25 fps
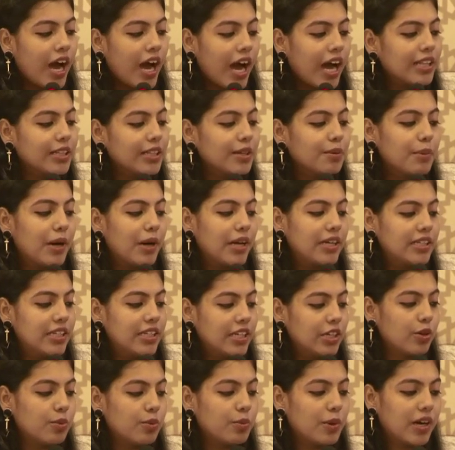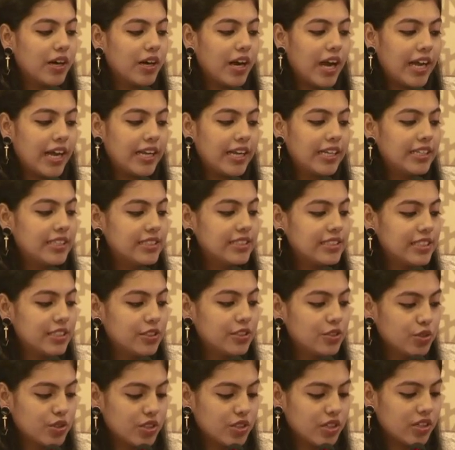Andaman and Nicobar Islands
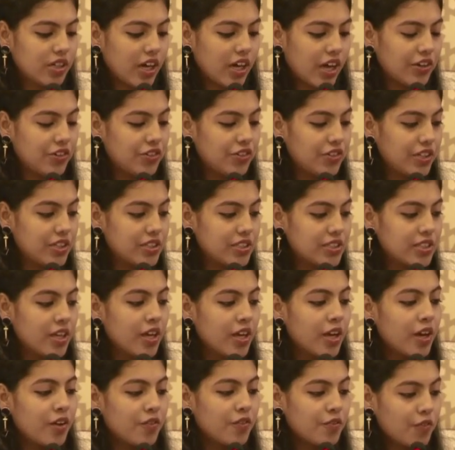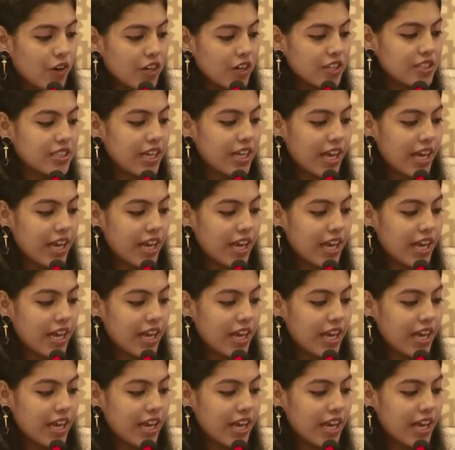into the country's first,